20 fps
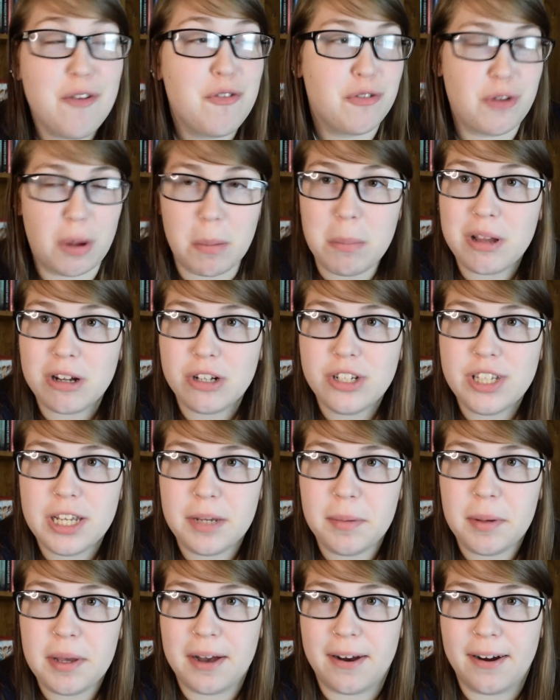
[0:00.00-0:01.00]
from your
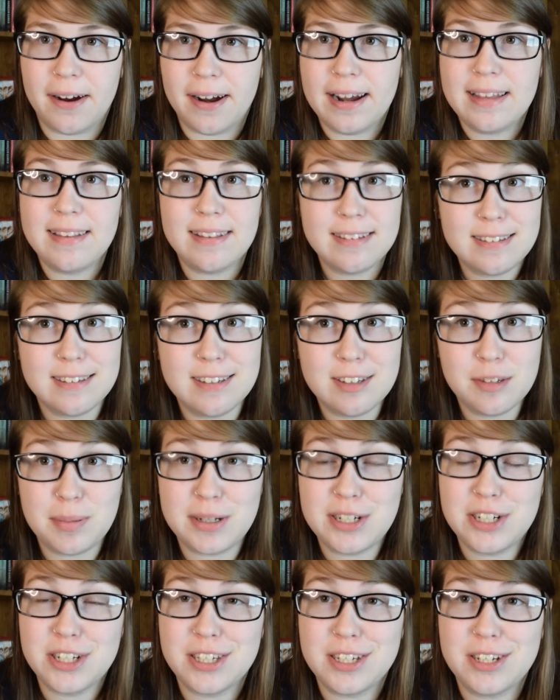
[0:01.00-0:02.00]
TBR. This is
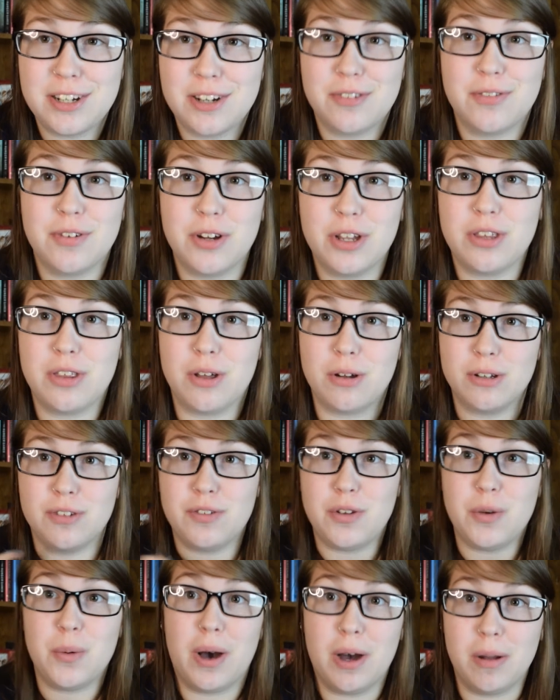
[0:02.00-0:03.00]
especially good for those of
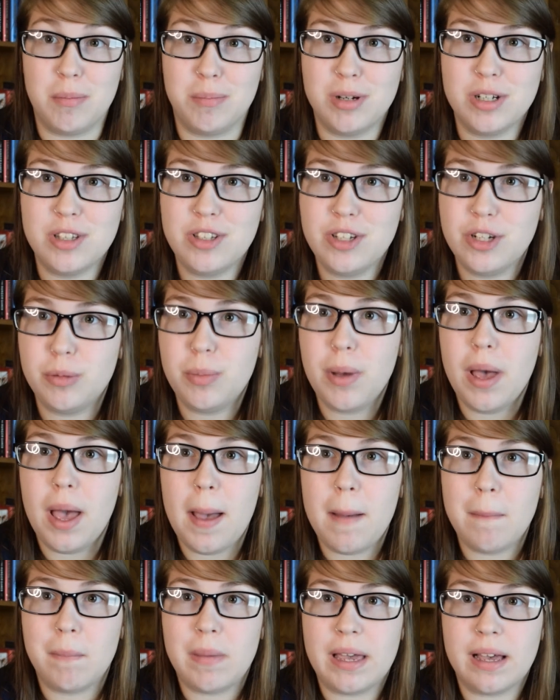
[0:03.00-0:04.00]
you on BookTube
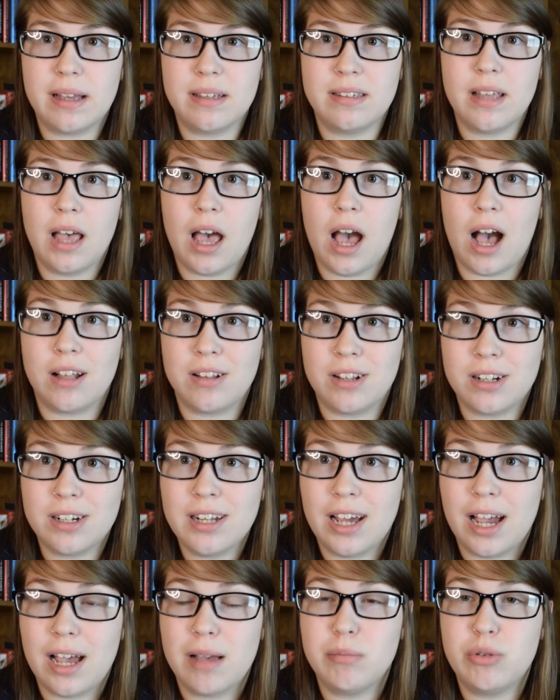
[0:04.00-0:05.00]
because a lot of
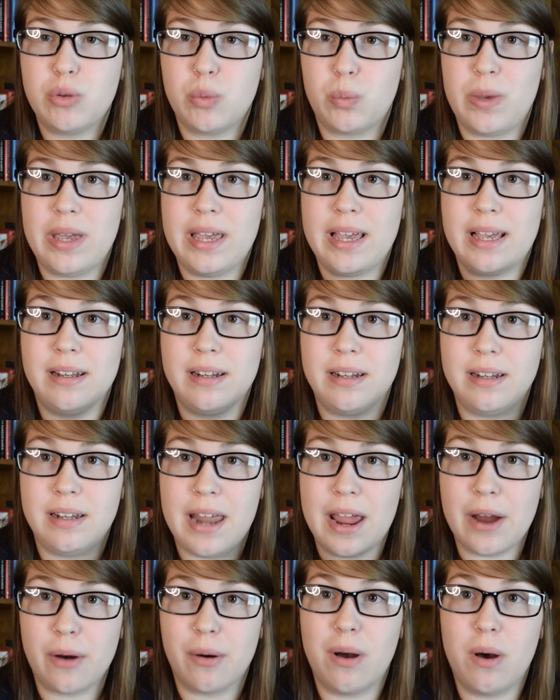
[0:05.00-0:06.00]
times we
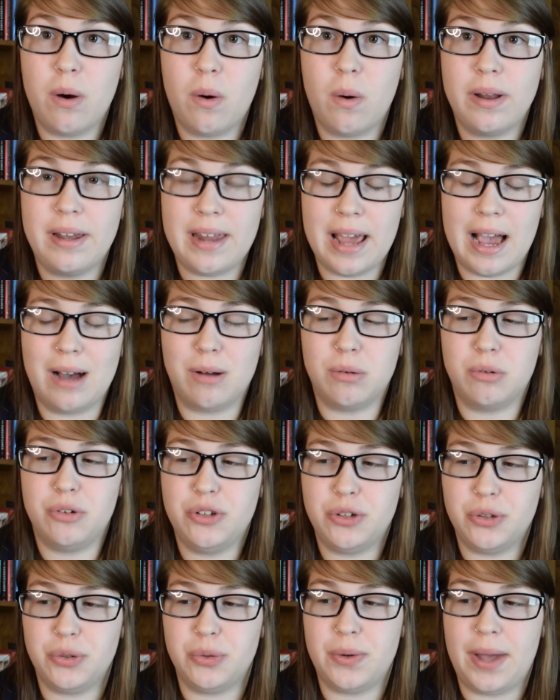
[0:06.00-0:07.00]
narrow down
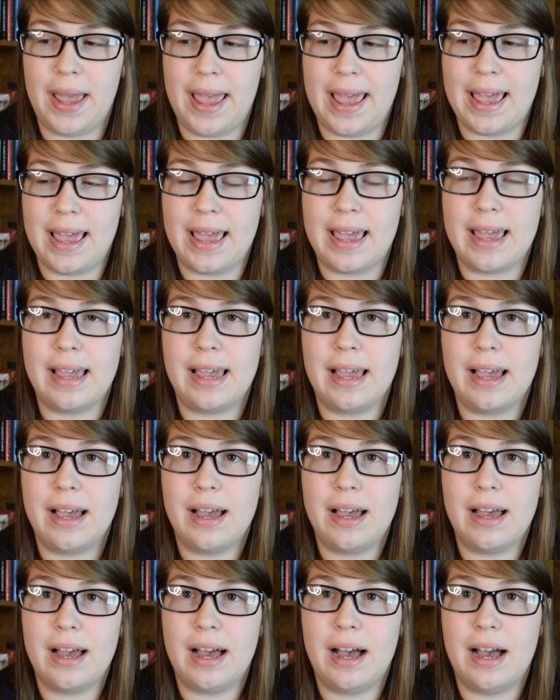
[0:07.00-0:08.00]
to a
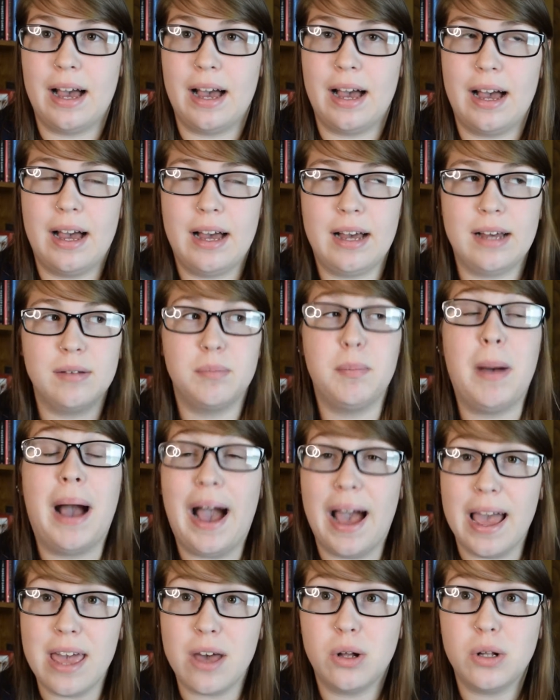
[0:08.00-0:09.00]

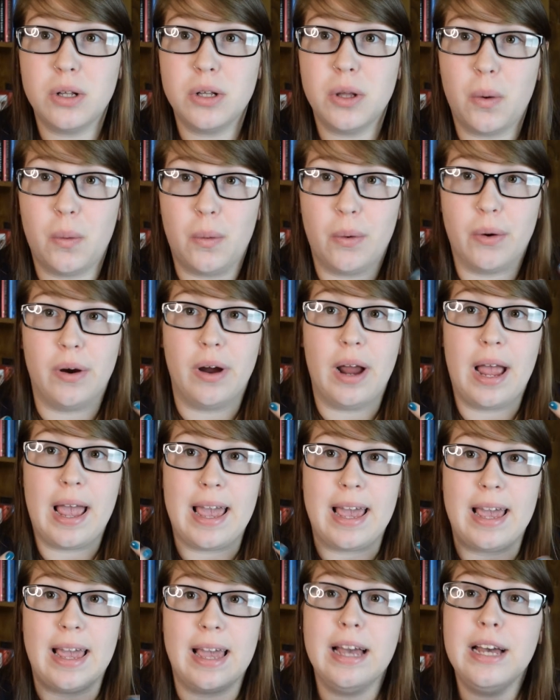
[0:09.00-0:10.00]
pile or
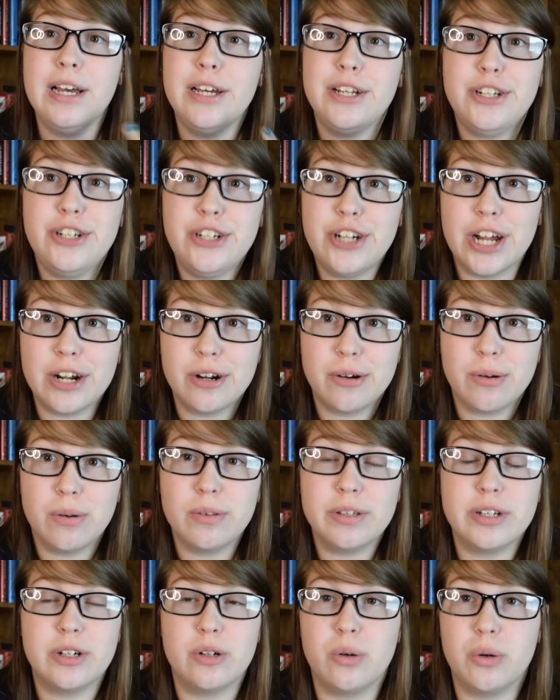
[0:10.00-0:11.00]
a general
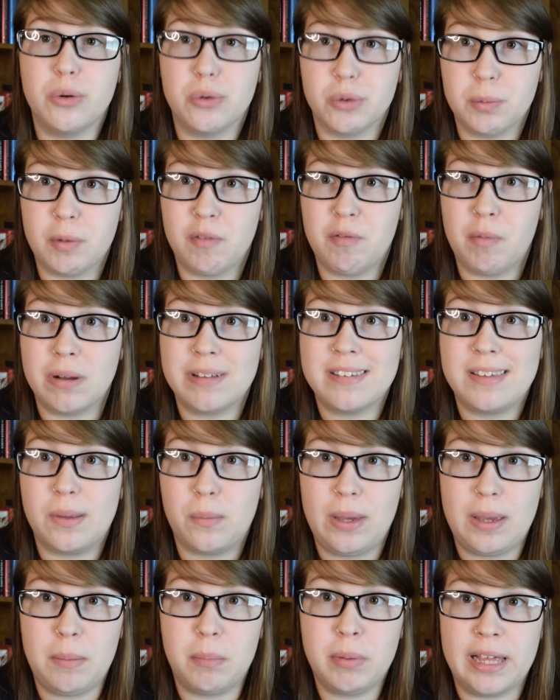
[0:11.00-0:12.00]
little group of books that
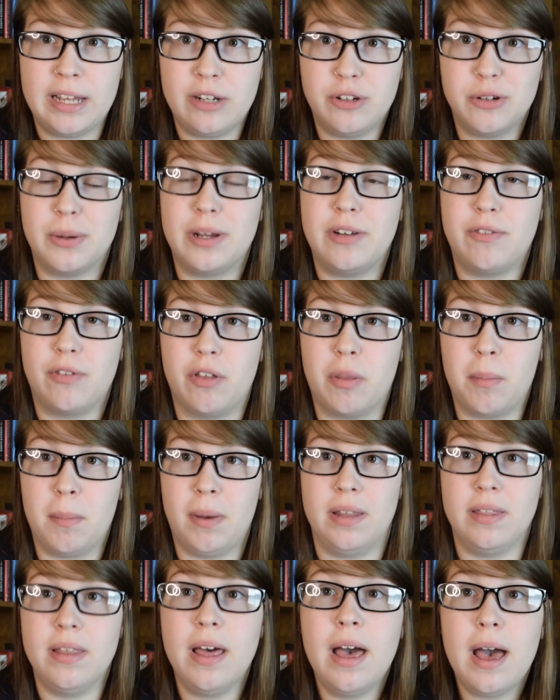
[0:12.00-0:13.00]
we plan to read for the
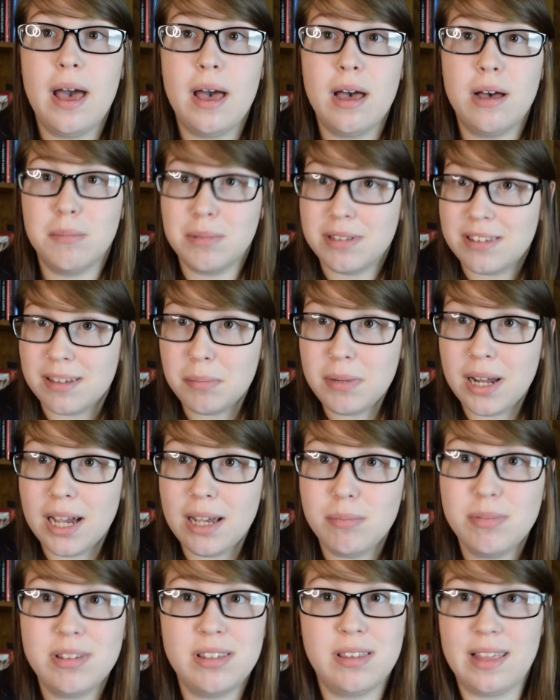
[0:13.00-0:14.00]
month. But
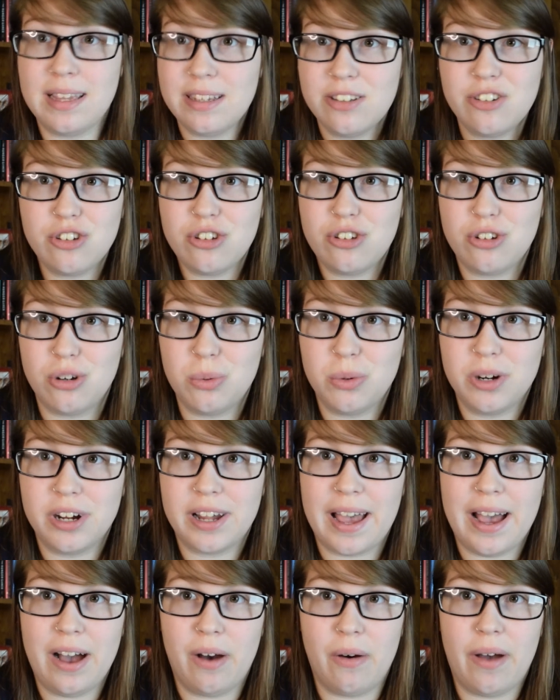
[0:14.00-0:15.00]
sometimes things just don't work
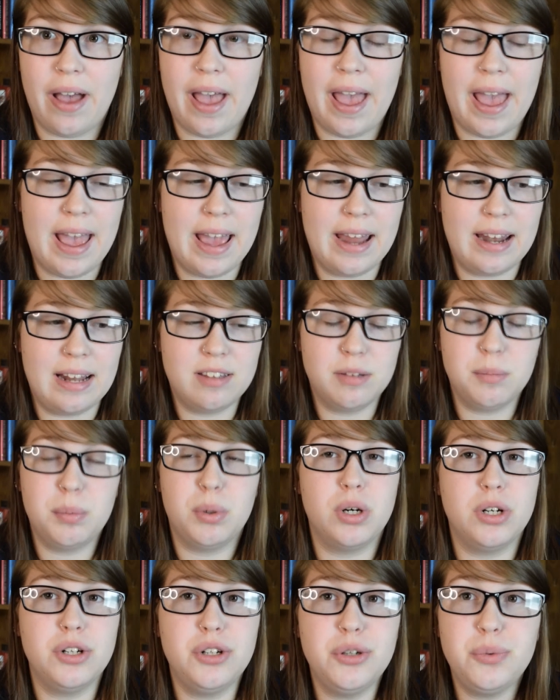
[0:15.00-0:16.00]
out, and it's
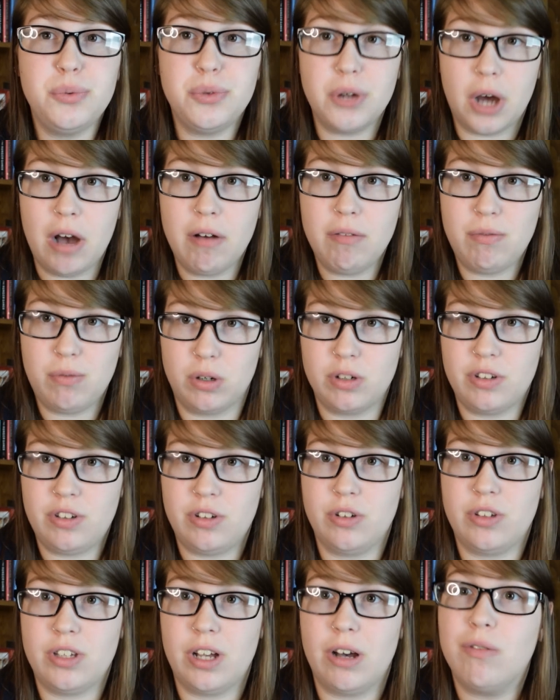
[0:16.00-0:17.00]
important to not force
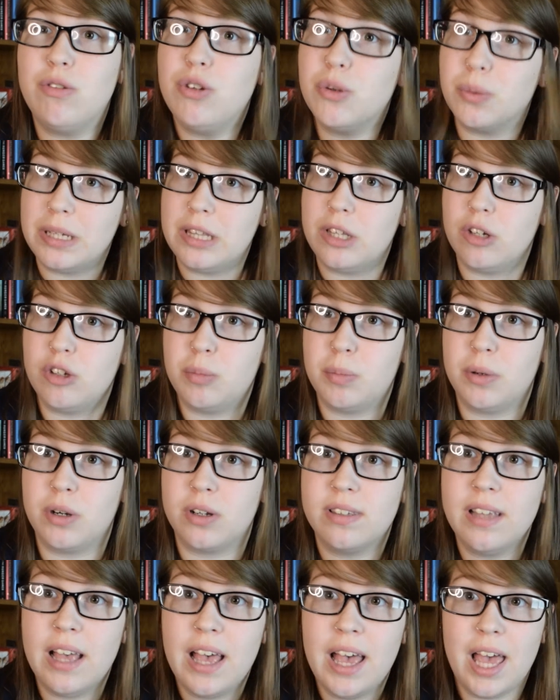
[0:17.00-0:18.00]
yourself to read those
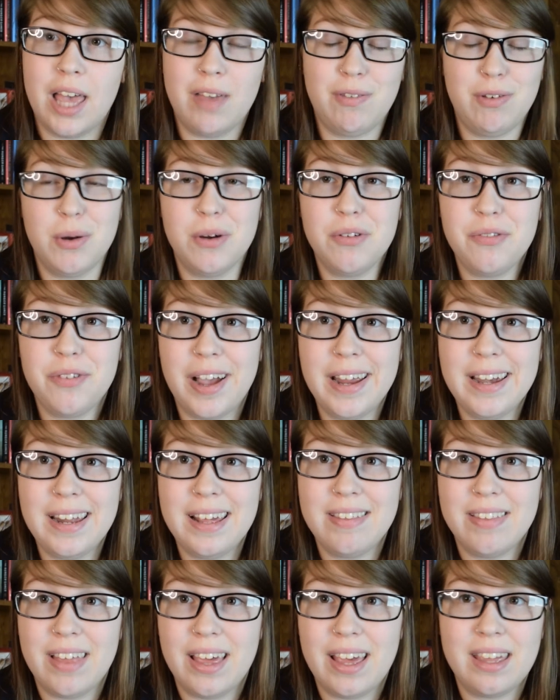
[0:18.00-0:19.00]
books if you are
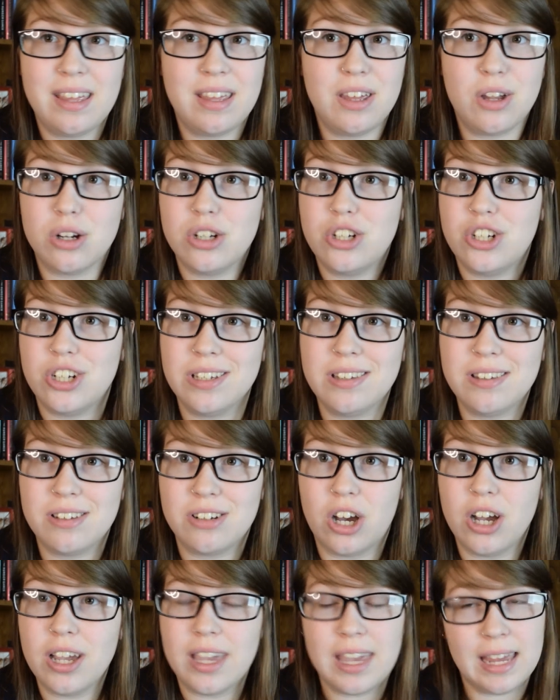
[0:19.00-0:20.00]
finding that you're just
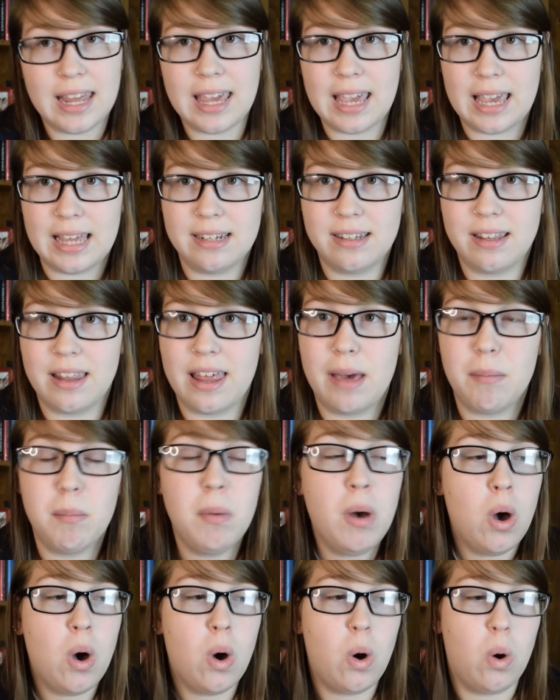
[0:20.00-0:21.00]
not getting into them
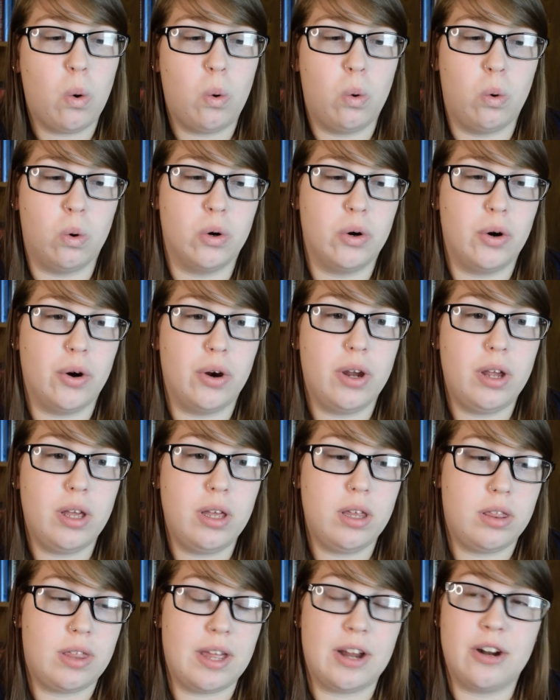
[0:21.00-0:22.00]
or
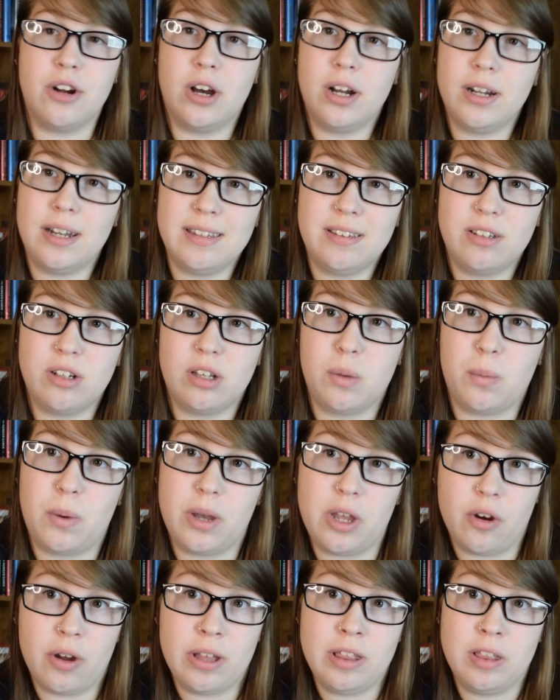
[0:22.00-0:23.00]
they're not necessarily what
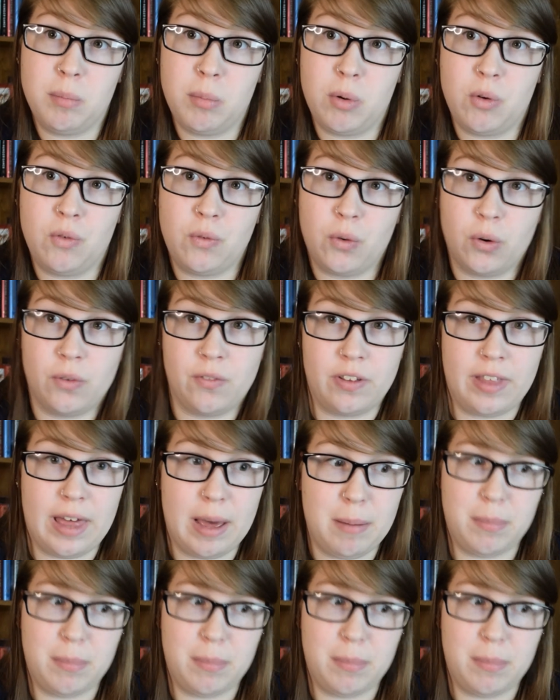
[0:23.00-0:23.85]
you're in the mood for that